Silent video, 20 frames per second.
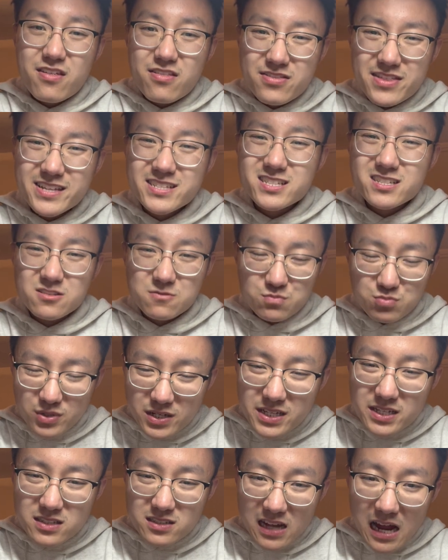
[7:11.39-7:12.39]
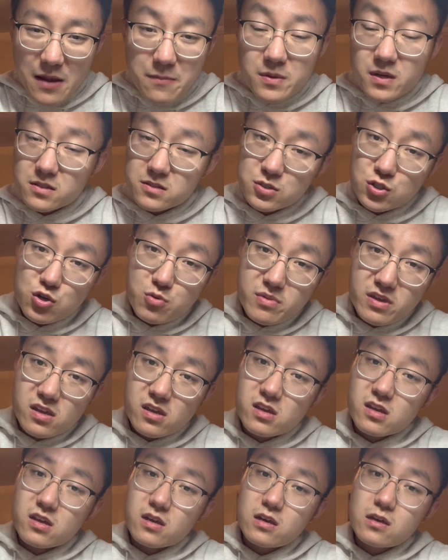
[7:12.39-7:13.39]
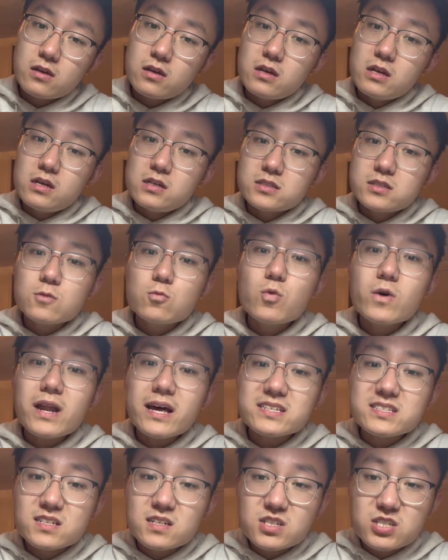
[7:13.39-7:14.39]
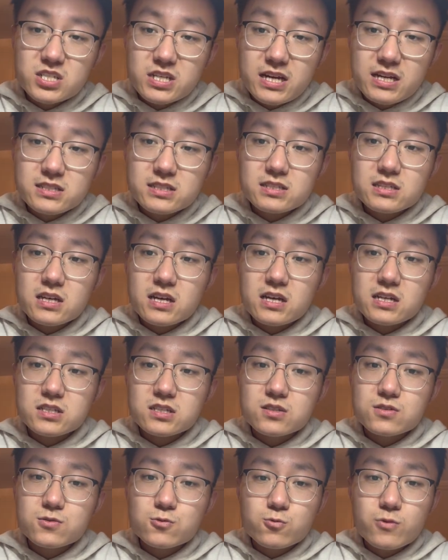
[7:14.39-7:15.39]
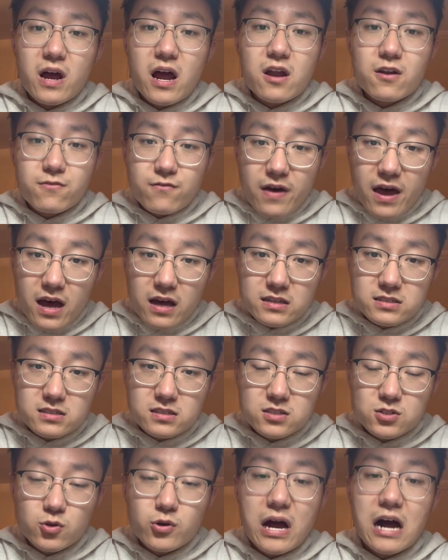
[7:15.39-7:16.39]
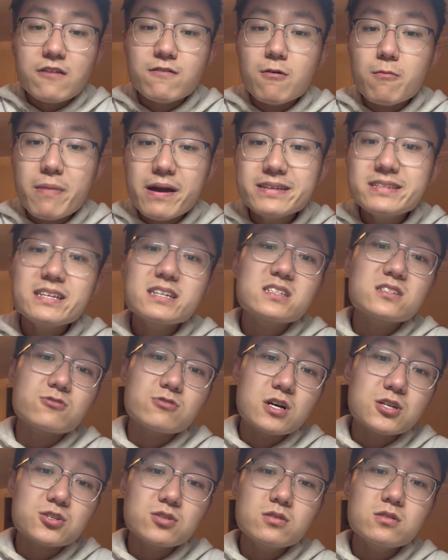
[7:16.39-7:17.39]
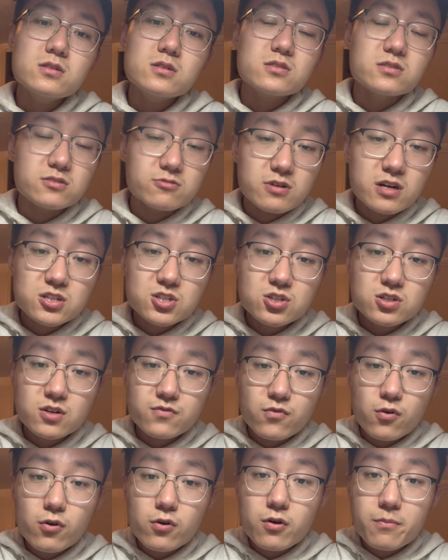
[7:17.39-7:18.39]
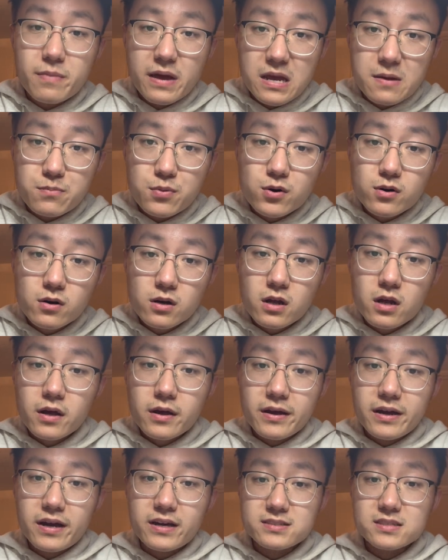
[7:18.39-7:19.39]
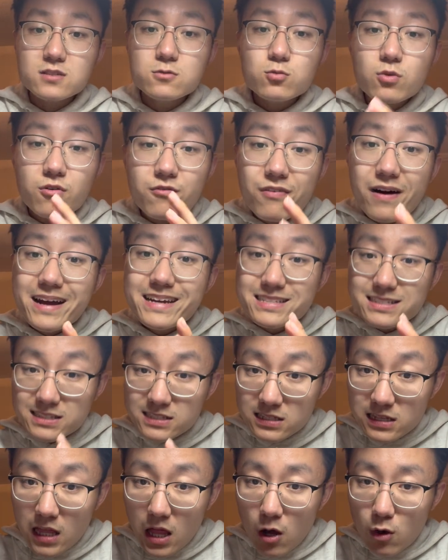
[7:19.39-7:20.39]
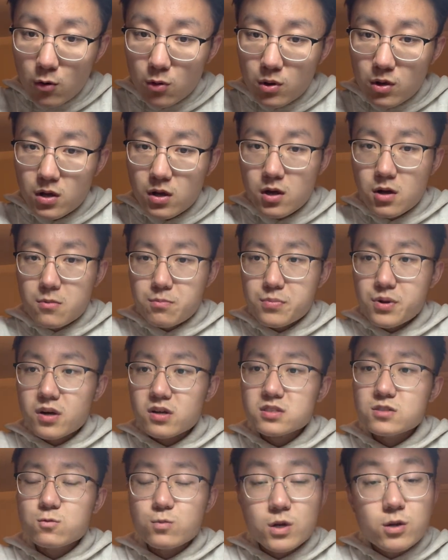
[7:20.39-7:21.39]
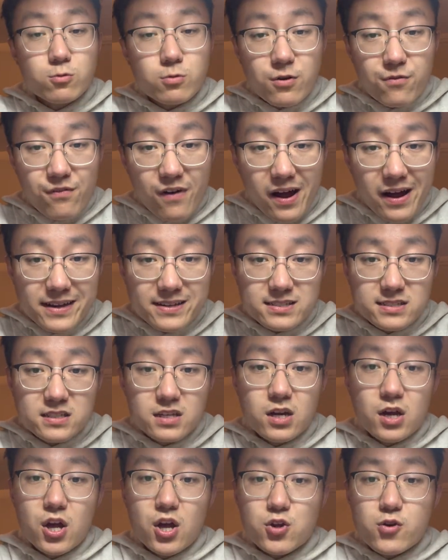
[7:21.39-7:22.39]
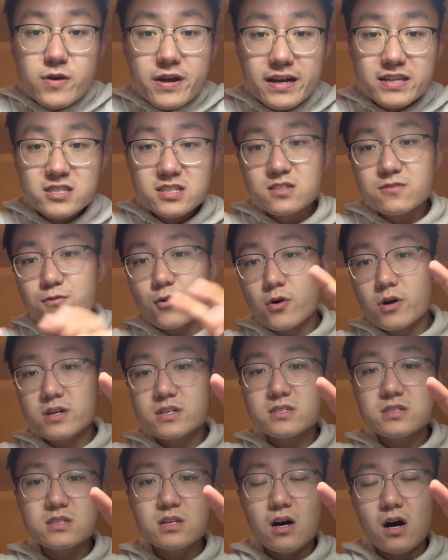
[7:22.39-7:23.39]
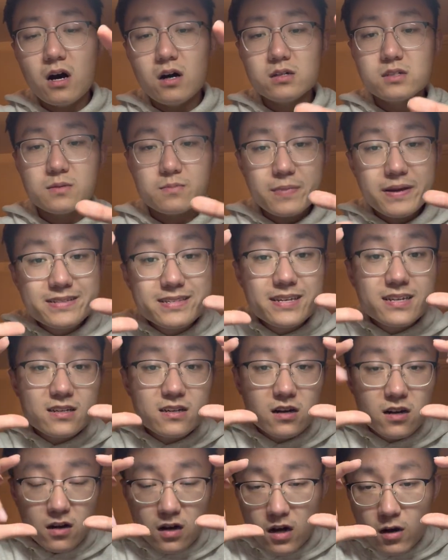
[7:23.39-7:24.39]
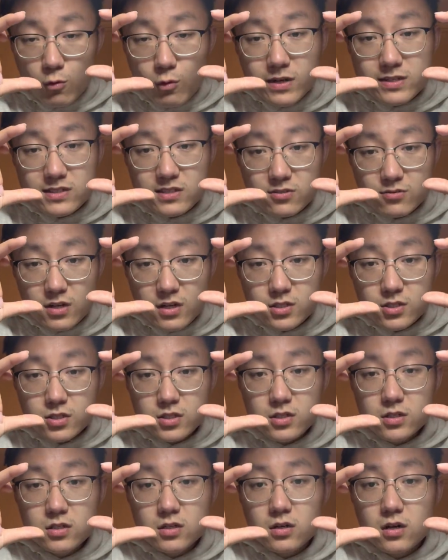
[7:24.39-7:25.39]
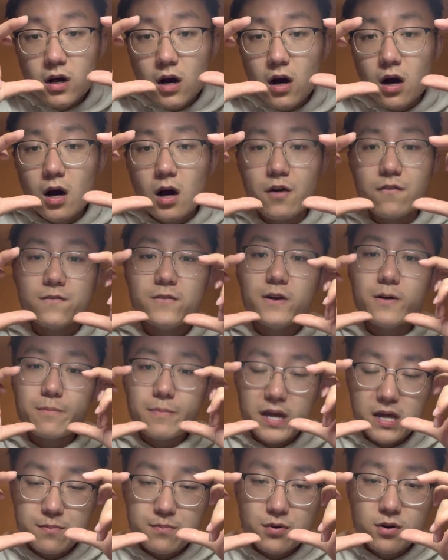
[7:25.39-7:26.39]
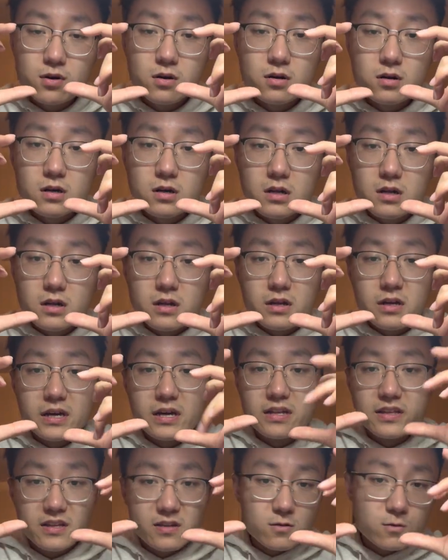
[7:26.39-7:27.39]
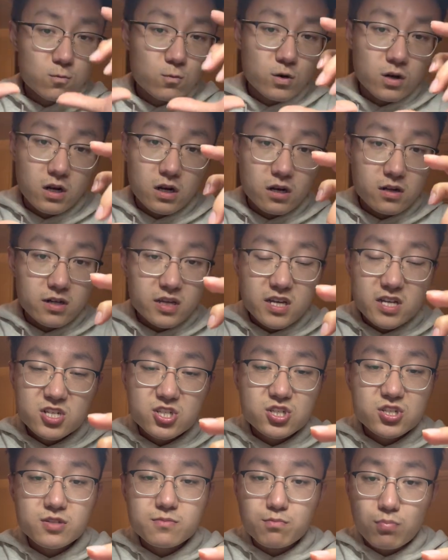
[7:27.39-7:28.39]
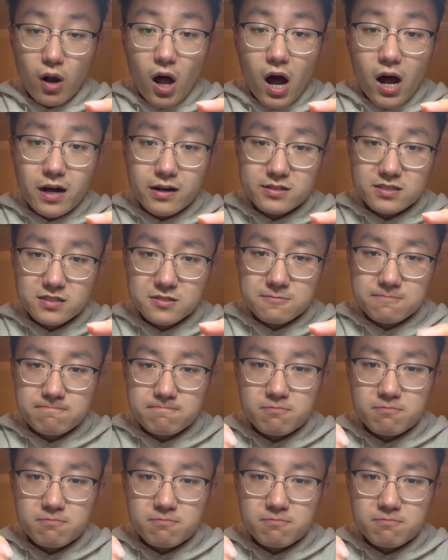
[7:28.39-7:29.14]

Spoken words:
This is pretty time consuming. So what I suggest is to write fast, so you have a basic structure of all your paper, and then revise slow. Because when you revise, you can just focus on a basic one structure of your paper, and then work on each blocks.